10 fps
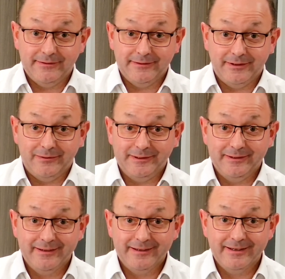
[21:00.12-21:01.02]
common.
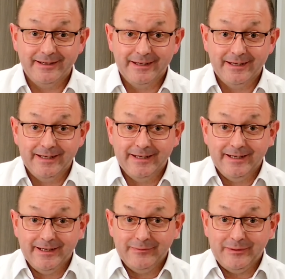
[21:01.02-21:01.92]

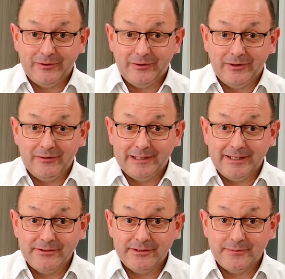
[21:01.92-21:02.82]
People call them
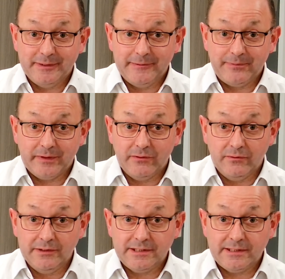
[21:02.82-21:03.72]
closures, but we
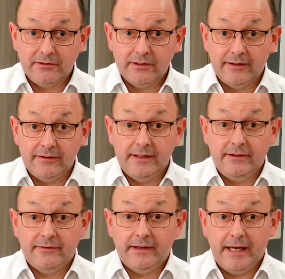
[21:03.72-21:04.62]
still get these
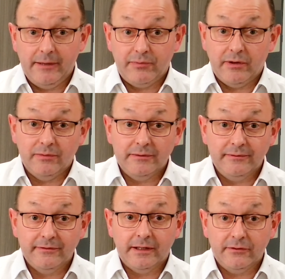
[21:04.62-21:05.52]
air problems
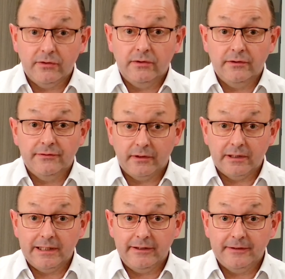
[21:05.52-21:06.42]
and doors not
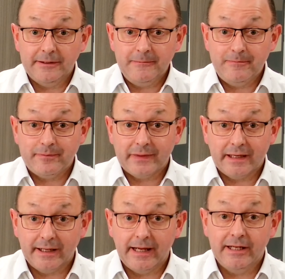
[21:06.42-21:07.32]
closing. Can
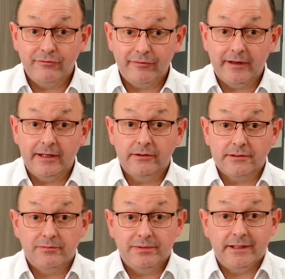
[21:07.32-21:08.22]
any fire door
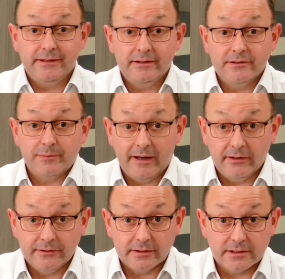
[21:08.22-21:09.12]
supplier use power
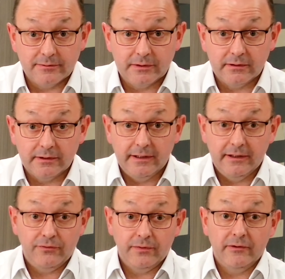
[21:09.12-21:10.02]
adjustable
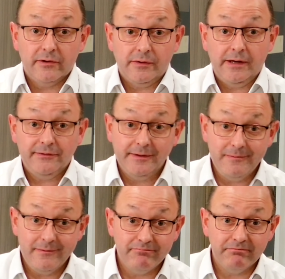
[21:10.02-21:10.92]
if we request them?
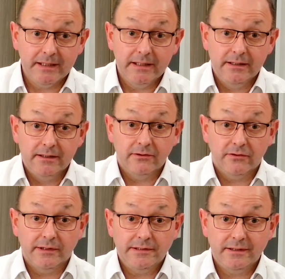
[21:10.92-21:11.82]
Good
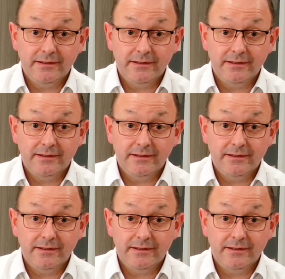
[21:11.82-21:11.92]
question.